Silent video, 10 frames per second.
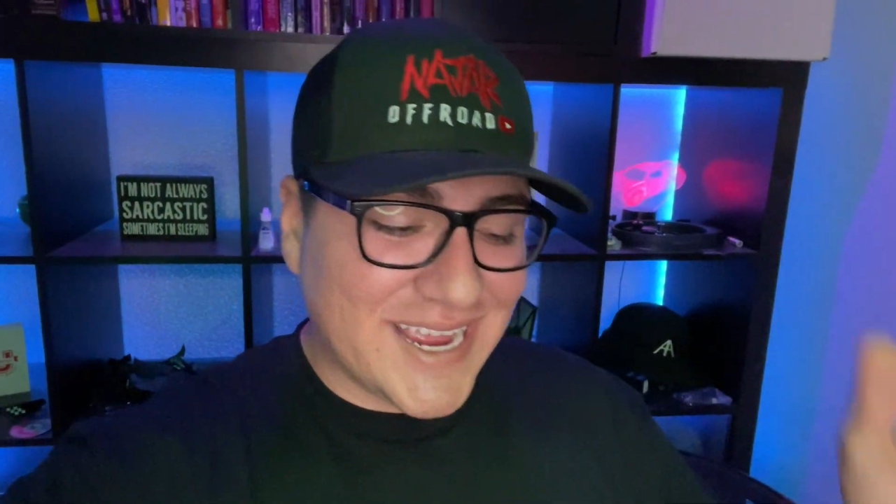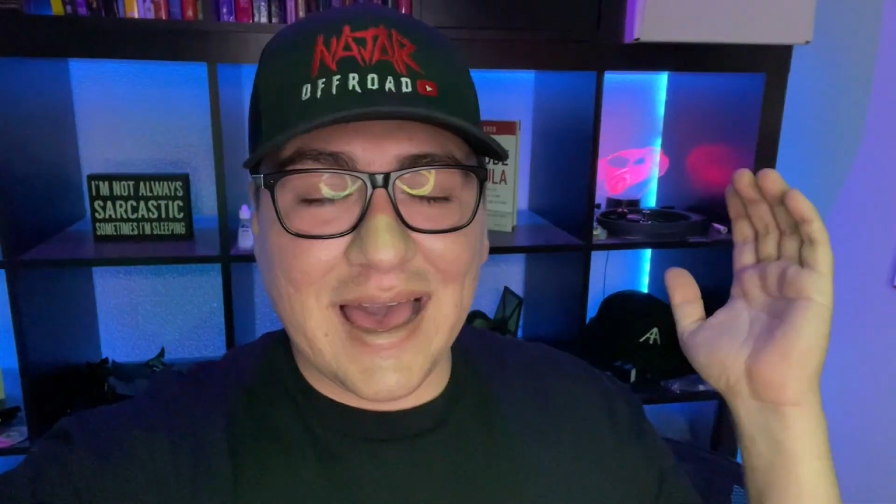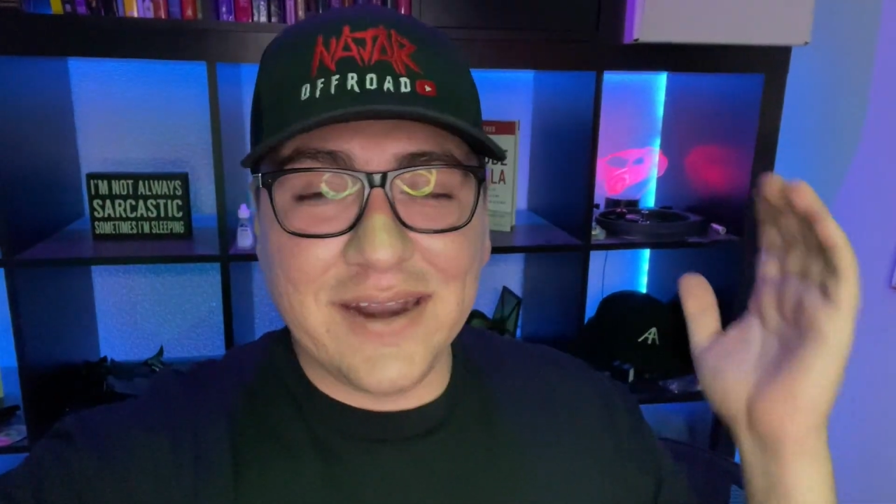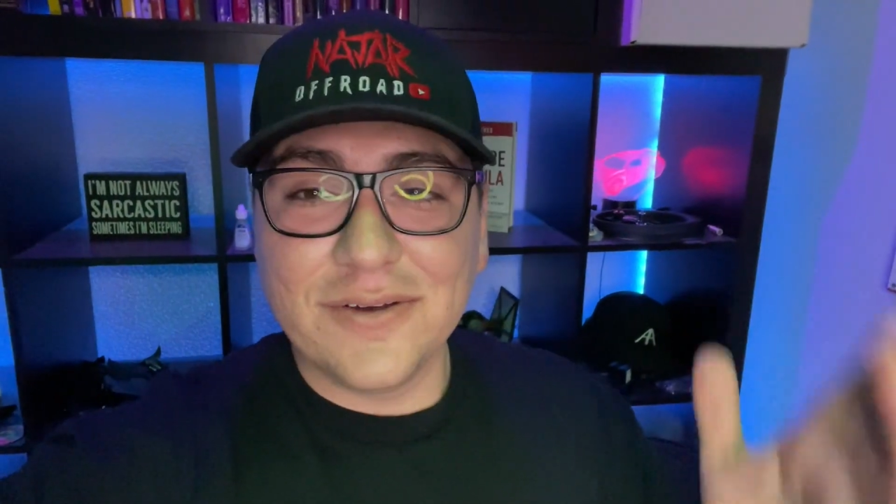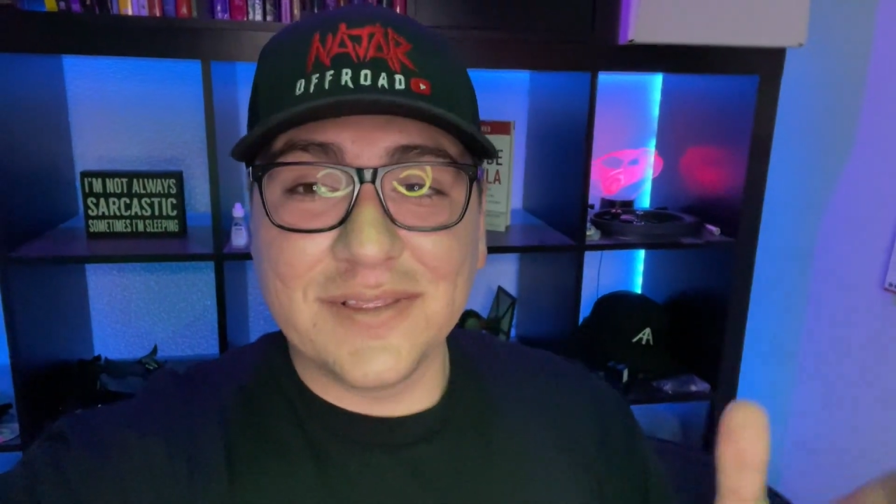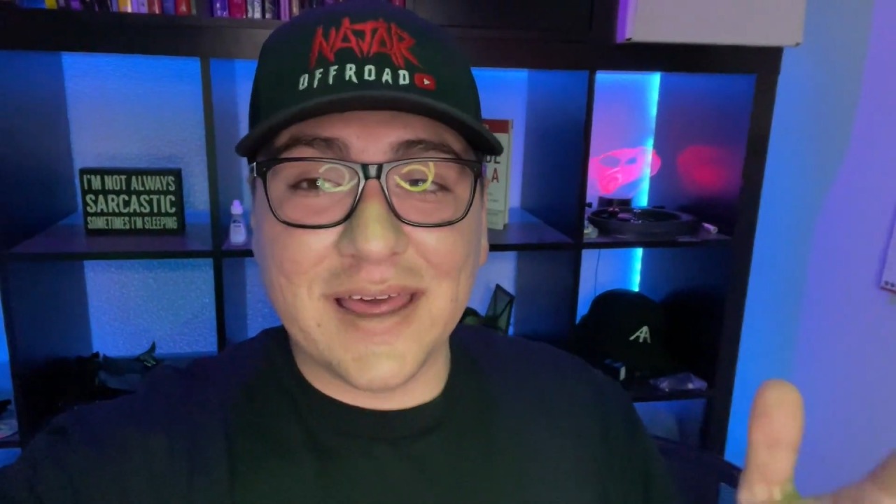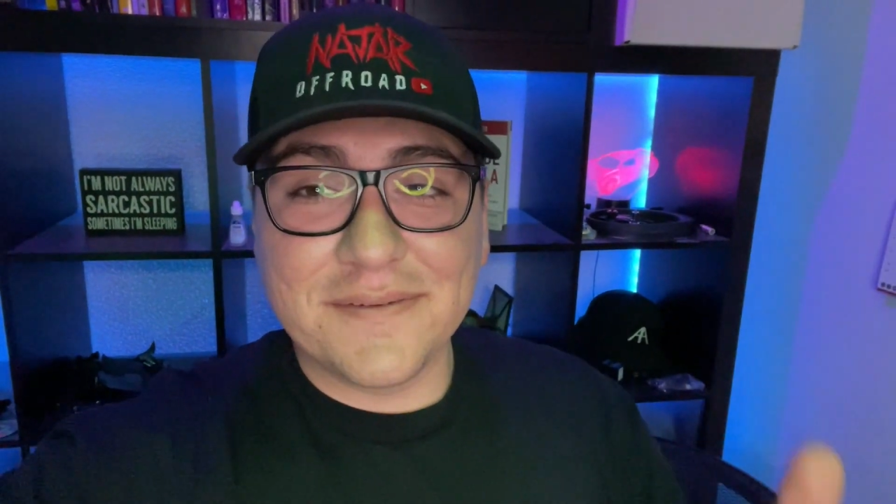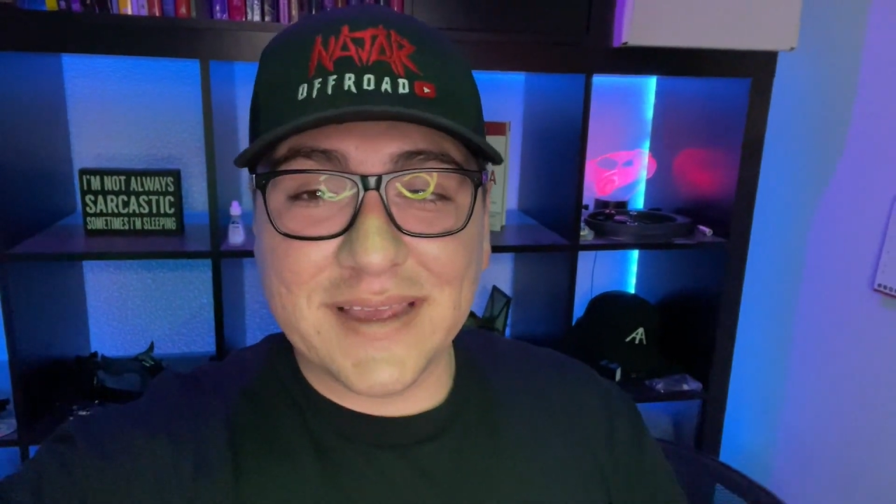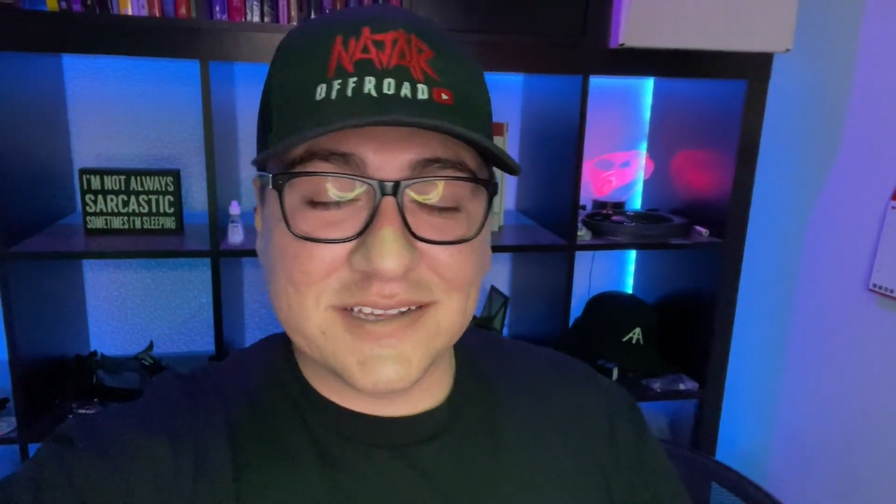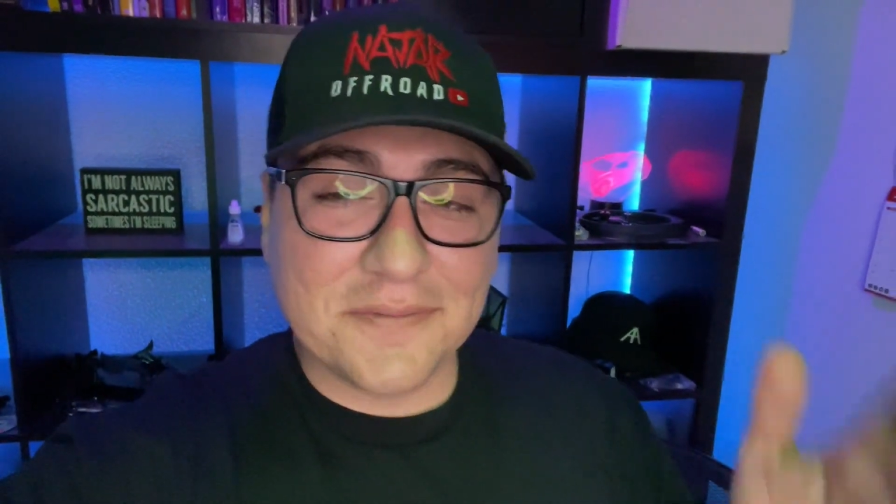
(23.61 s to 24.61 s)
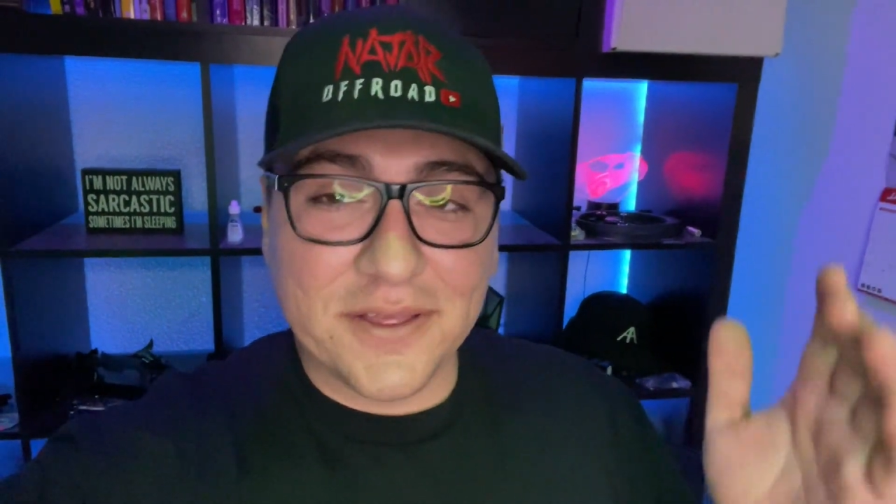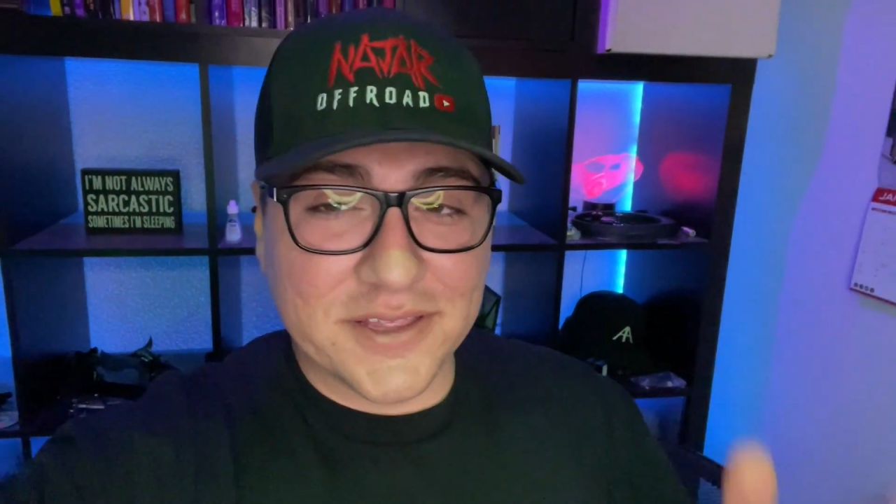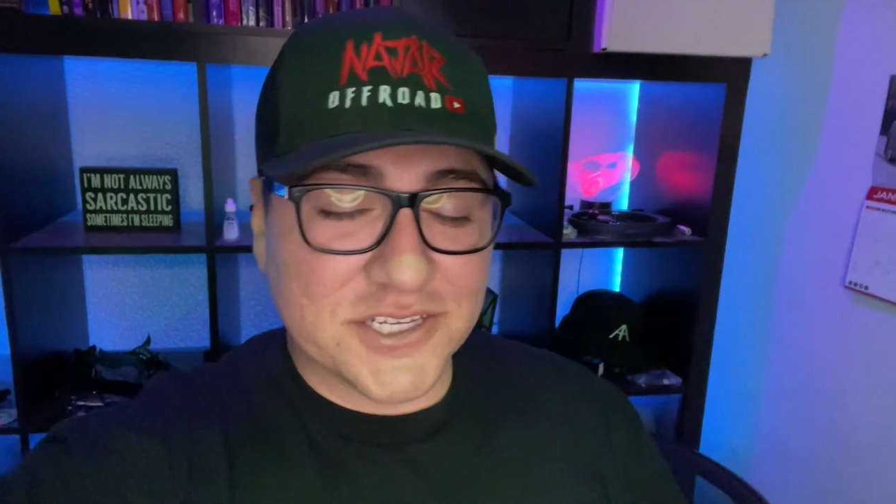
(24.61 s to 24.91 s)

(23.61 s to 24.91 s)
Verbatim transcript: I know a lot of you guys follow the